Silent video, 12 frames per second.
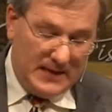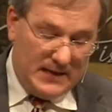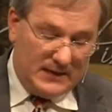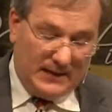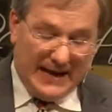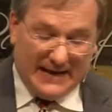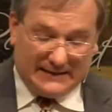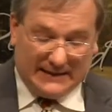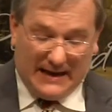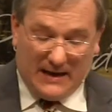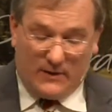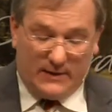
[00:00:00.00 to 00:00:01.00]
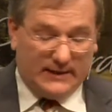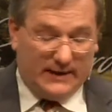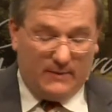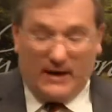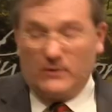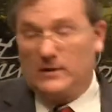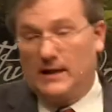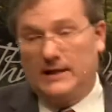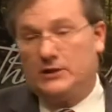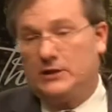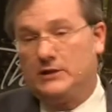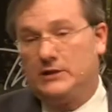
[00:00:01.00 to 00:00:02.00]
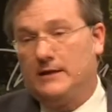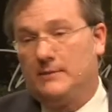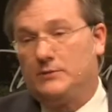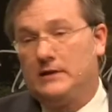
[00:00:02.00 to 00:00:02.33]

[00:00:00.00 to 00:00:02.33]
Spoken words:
The last thing I want to tell you about relationships